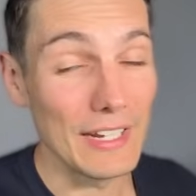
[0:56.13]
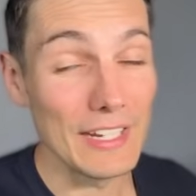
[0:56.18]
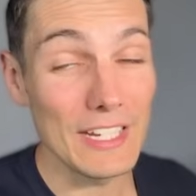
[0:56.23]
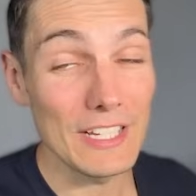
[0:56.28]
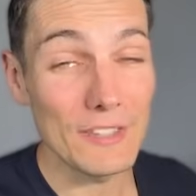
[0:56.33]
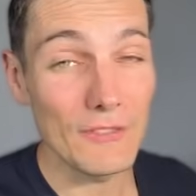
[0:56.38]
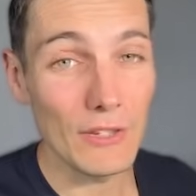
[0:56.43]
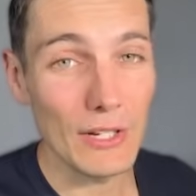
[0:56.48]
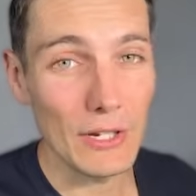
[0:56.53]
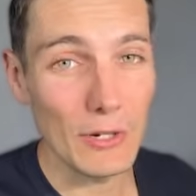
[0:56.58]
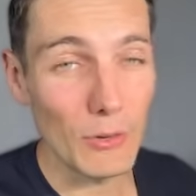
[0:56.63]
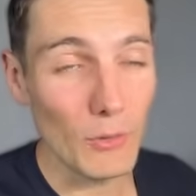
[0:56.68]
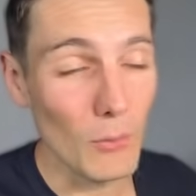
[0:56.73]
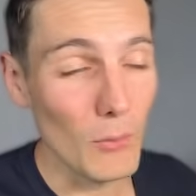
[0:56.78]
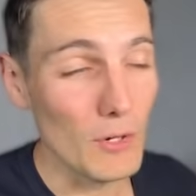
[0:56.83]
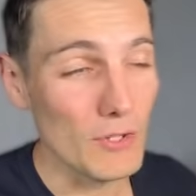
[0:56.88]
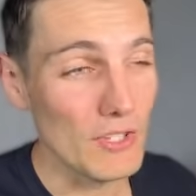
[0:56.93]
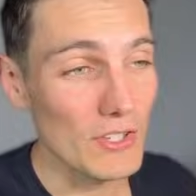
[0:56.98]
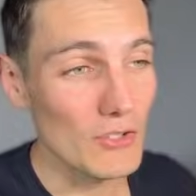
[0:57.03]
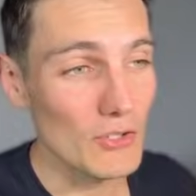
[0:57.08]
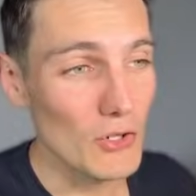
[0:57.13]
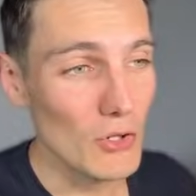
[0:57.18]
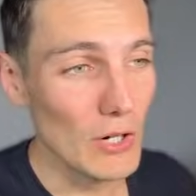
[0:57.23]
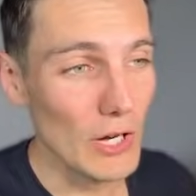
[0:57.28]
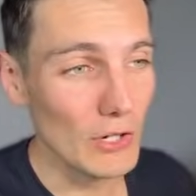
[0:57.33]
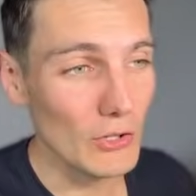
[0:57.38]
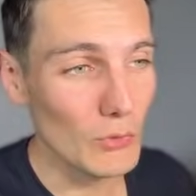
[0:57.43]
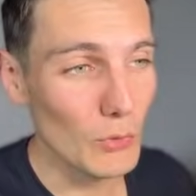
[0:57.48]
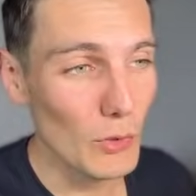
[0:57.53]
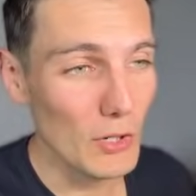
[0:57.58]
this video was in
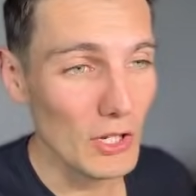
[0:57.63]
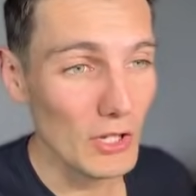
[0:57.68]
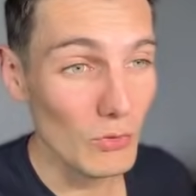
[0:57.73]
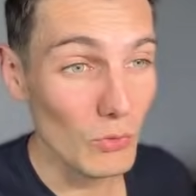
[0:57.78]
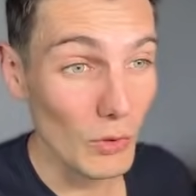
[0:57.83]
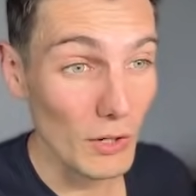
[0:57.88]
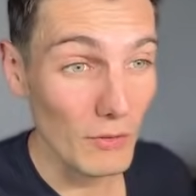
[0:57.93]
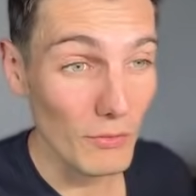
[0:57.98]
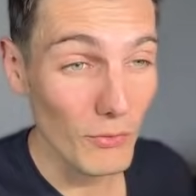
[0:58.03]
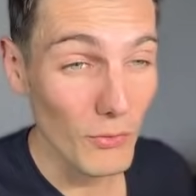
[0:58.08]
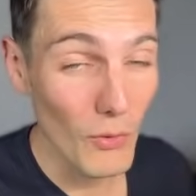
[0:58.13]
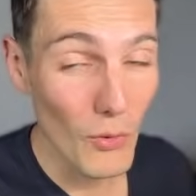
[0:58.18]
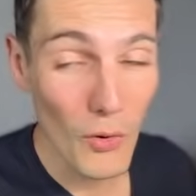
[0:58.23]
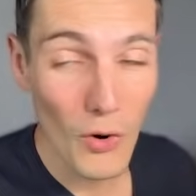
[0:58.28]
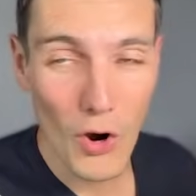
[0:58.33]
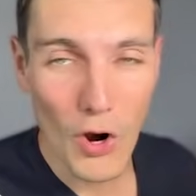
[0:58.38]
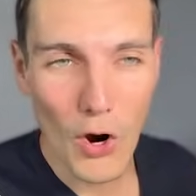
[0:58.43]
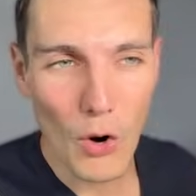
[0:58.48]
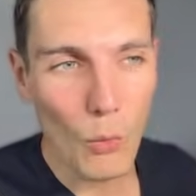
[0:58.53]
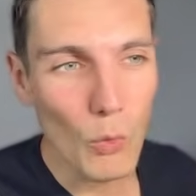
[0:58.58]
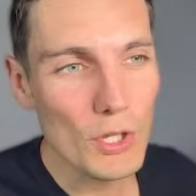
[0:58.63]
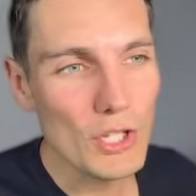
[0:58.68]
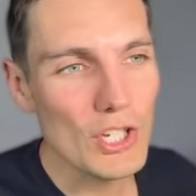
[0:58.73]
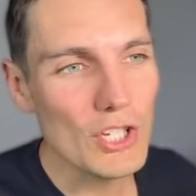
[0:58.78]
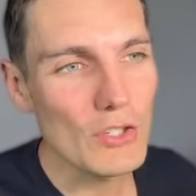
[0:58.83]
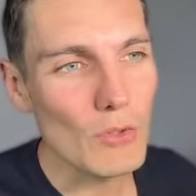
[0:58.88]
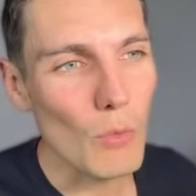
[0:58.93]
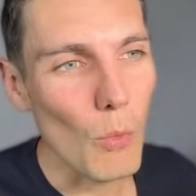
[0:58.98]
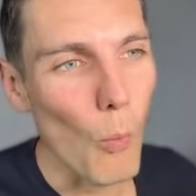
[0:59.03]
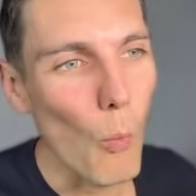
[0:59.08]
July 2024, which
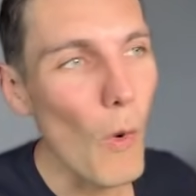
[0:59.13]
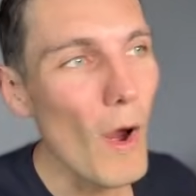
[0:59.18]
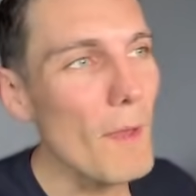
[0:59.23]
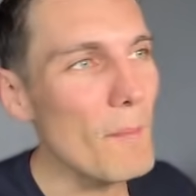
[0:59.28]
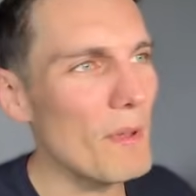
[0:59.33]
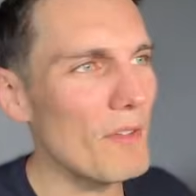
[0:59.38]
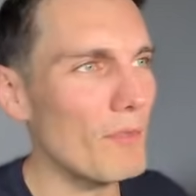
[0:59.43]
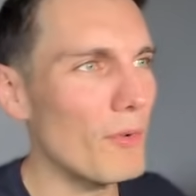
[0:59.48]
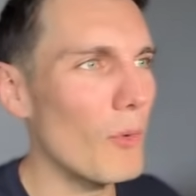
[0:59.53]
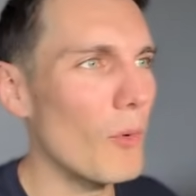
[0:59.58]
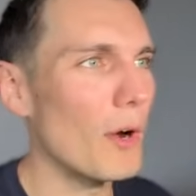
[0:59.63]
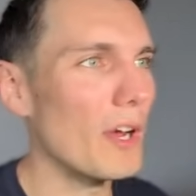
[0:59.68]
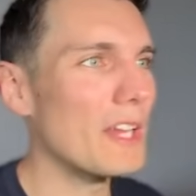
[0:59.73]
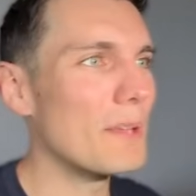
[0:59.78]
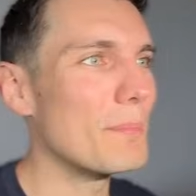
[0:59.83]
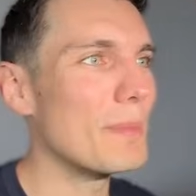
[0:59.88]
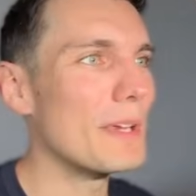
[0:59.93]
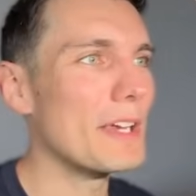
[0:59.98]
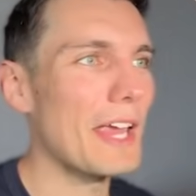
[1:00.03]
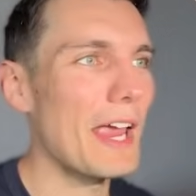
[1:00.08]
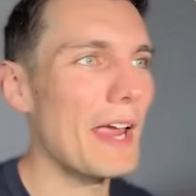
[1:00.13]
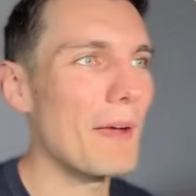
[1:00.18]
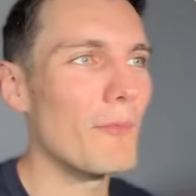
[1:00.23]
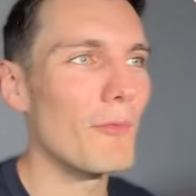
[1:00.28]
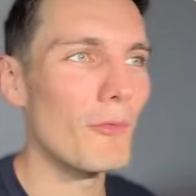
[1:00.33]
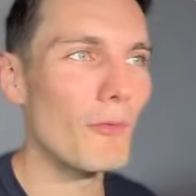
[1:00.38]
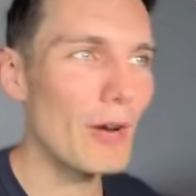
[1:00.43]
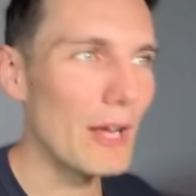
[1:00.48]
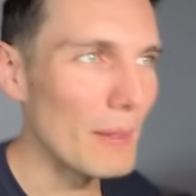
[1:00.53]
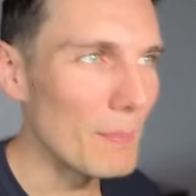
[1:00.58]
is way before it became
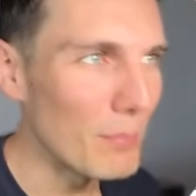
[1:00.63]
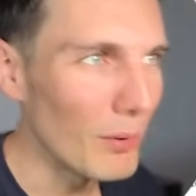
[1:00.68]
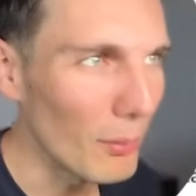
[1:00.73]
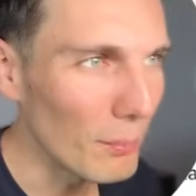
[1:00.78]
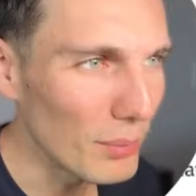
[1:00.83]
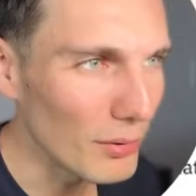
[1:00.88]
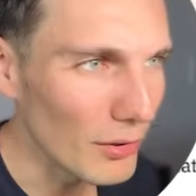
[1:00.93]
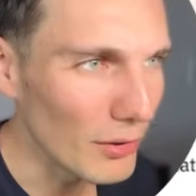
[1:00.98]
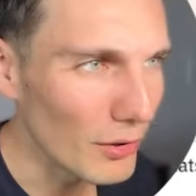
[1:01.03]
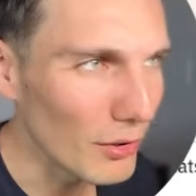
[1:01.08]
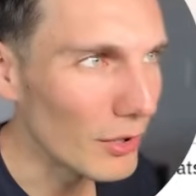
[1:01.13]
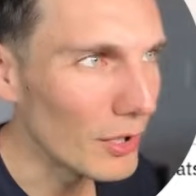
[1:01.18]
really popular.